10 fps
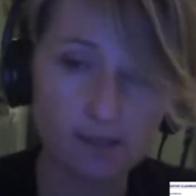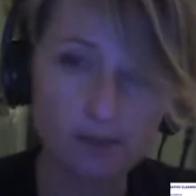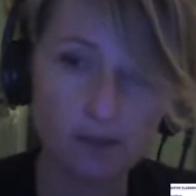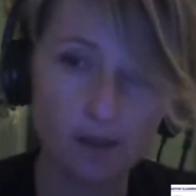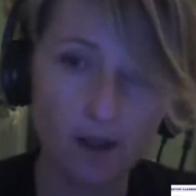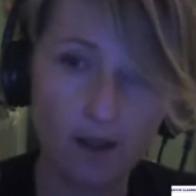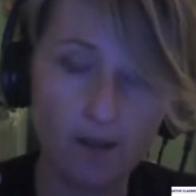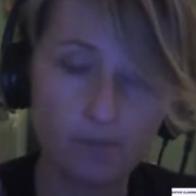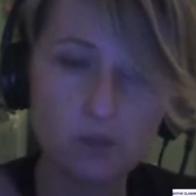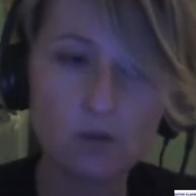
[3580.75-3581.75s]

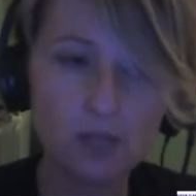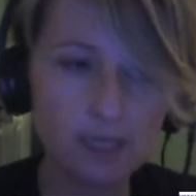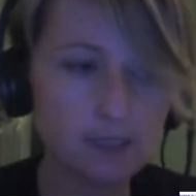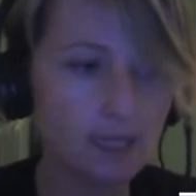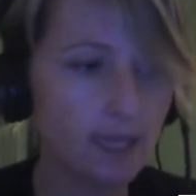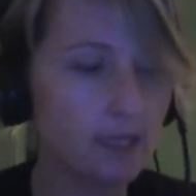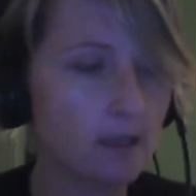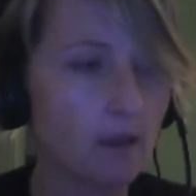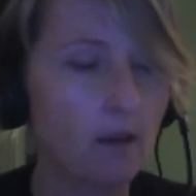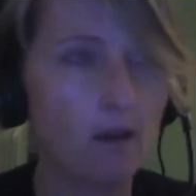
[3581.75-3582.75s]
So things like
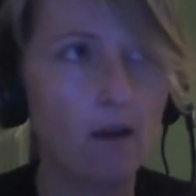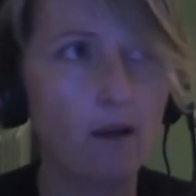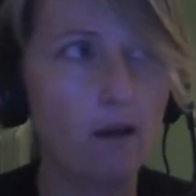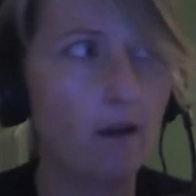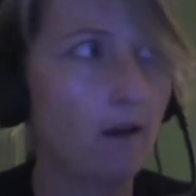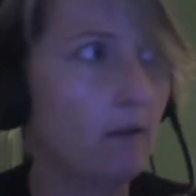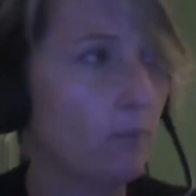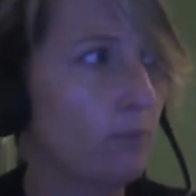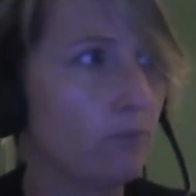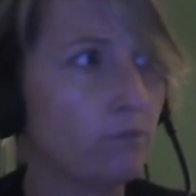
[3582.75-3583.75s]

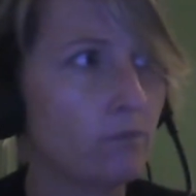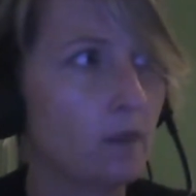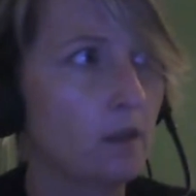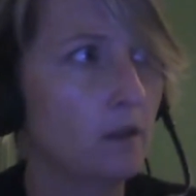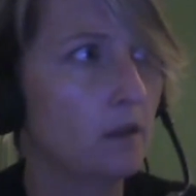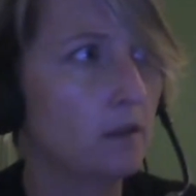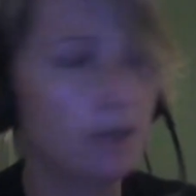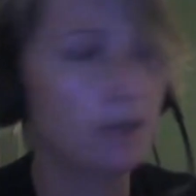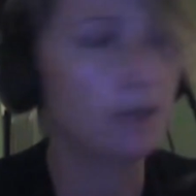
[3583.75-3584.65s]
I